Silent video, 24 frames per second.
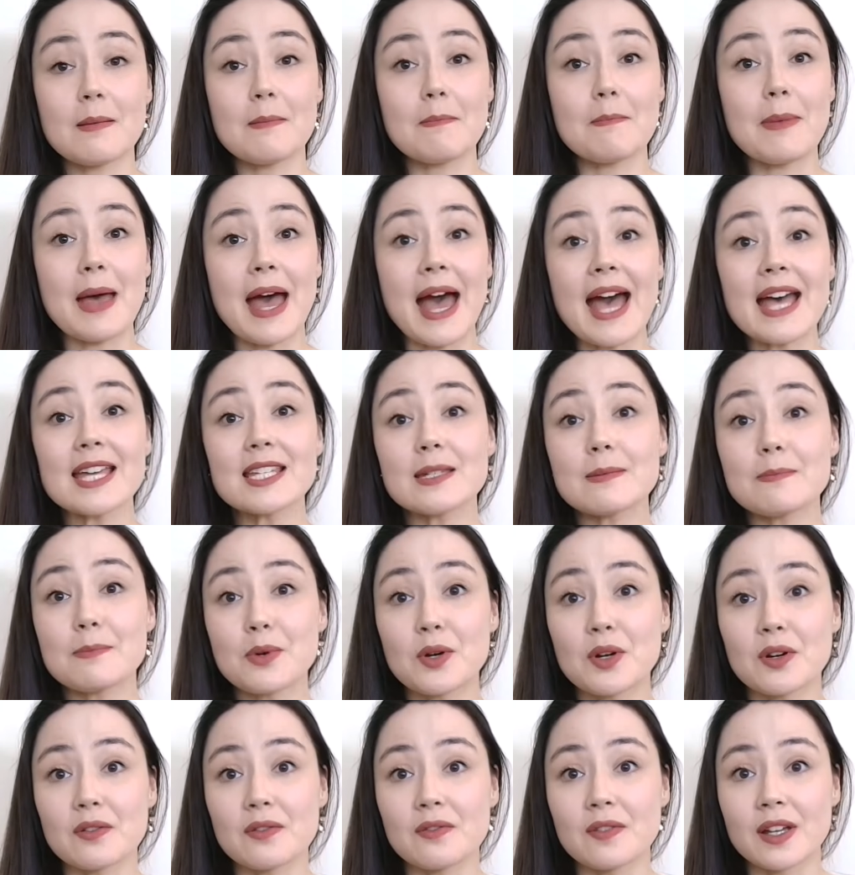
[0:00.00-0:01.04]
Past
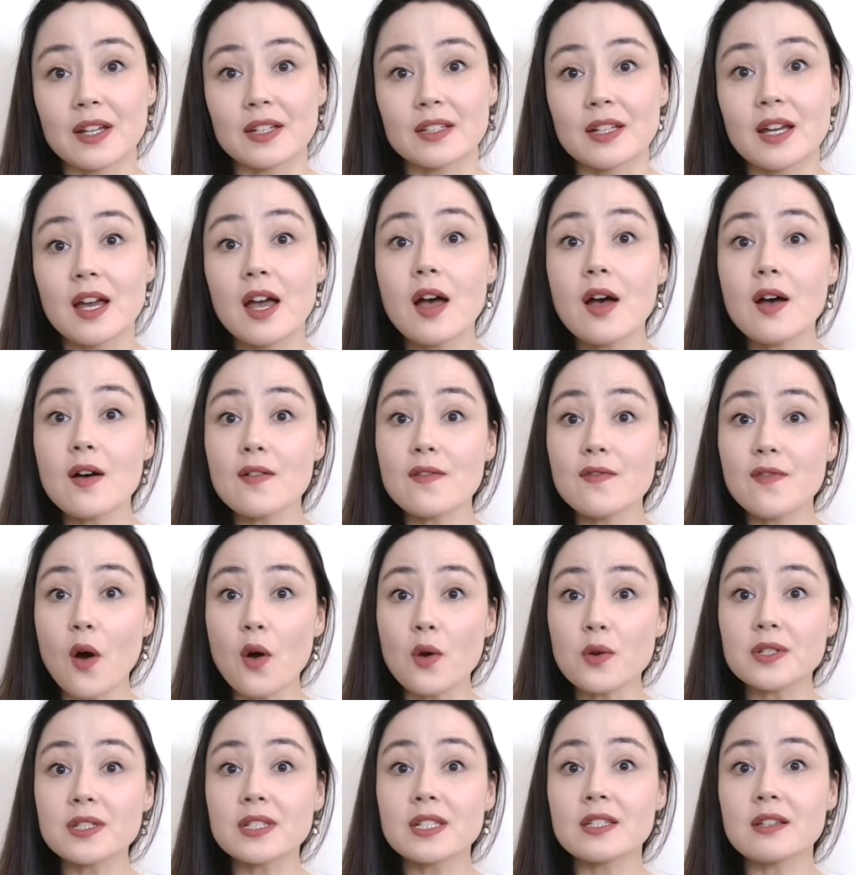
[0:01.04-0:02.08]
perfect
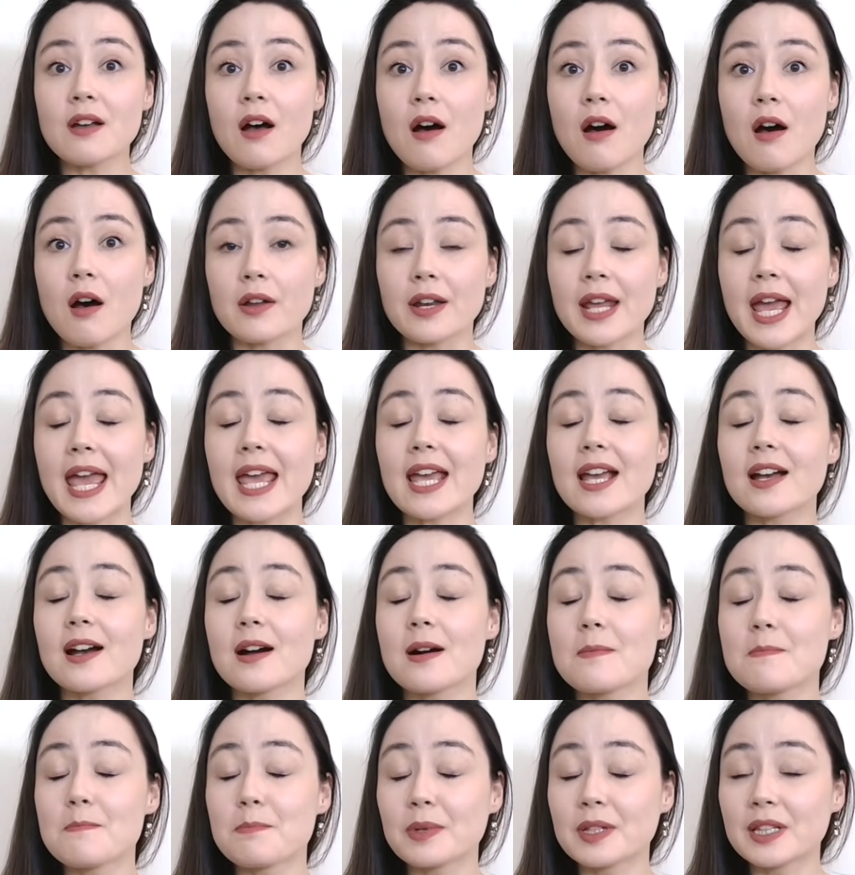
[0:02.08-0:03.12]
focuses on a
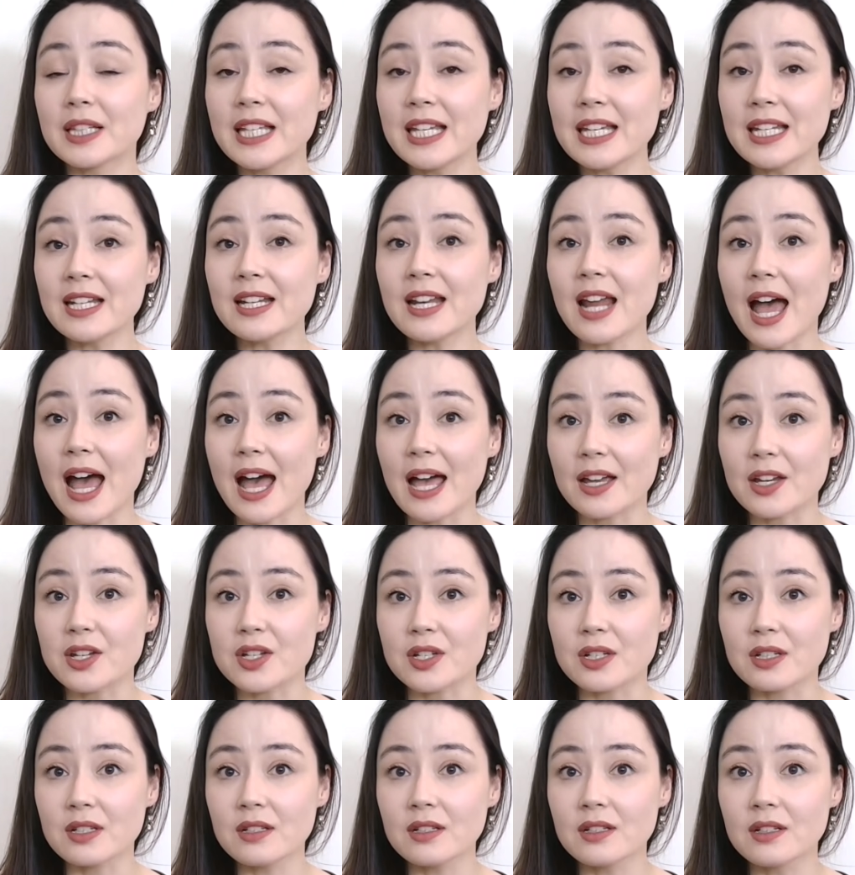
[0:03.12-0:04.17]
completed
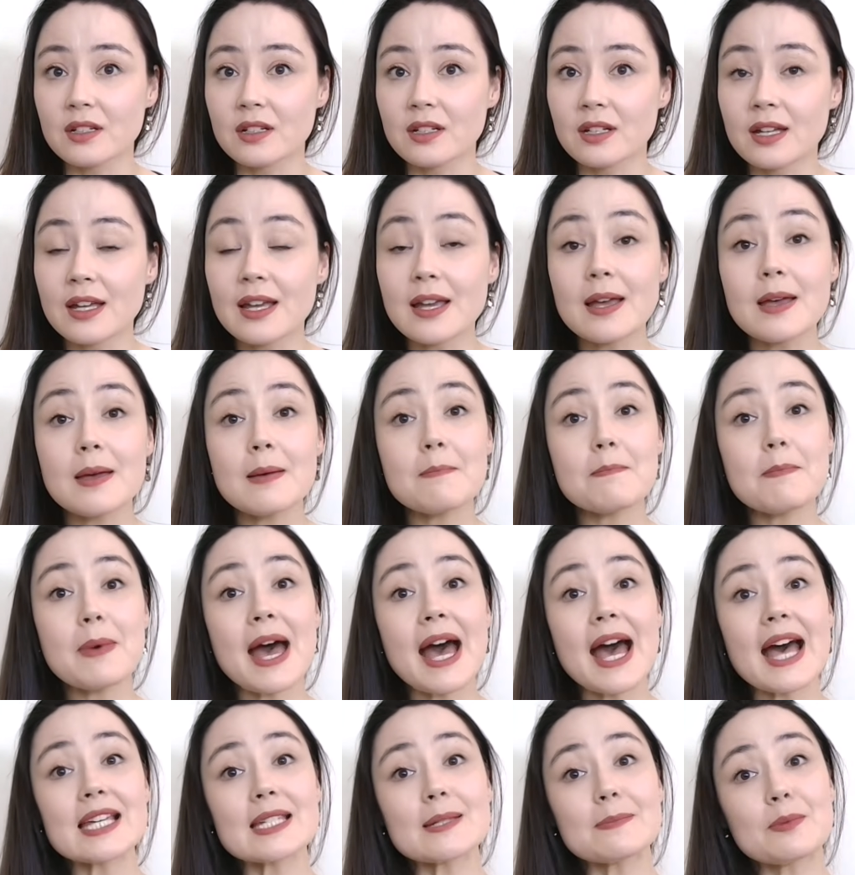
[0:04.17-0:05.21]
action.
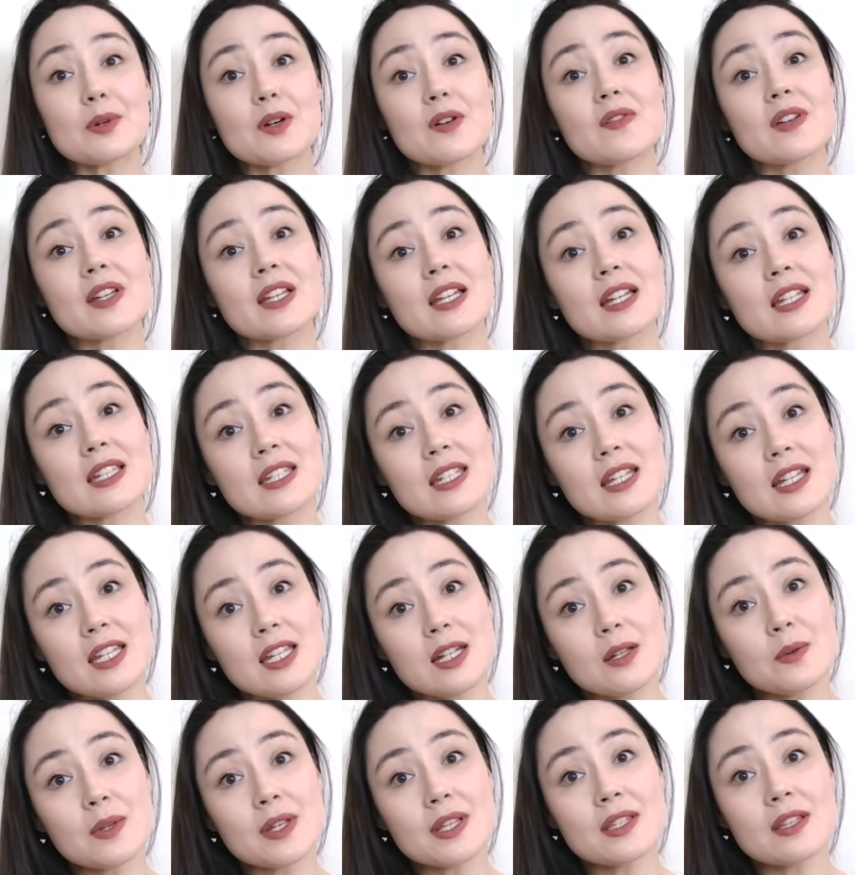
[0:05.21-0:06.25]
Past perfect
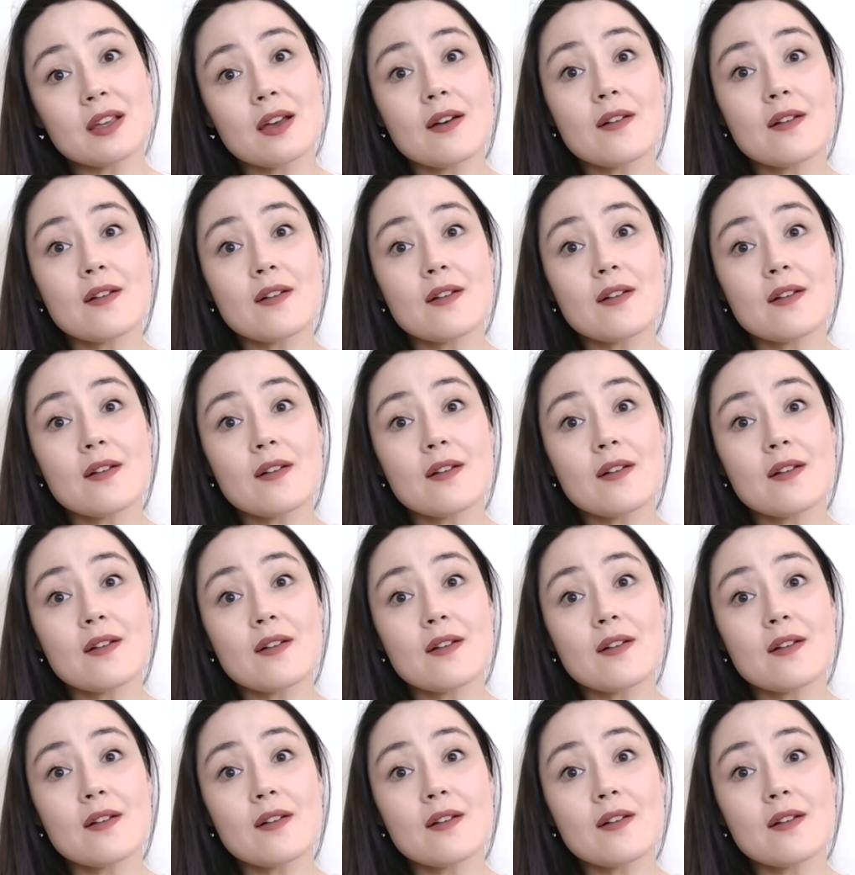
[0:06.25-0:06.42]
continuous